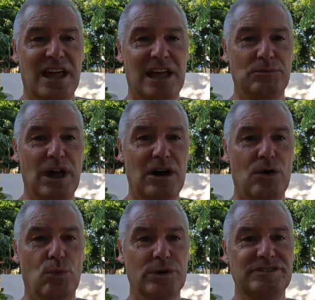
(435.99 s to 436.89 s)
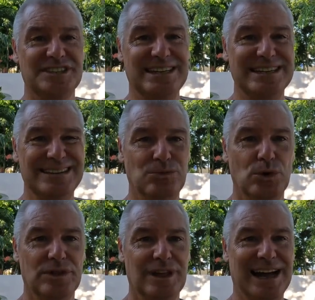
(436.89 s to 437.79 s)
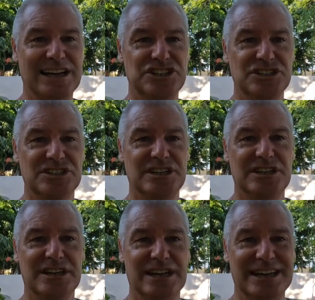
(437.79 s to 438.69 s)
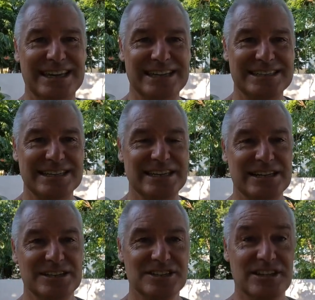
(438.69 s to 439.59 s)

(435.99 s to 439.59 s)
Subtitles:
and now we've seen it with Argentina against England.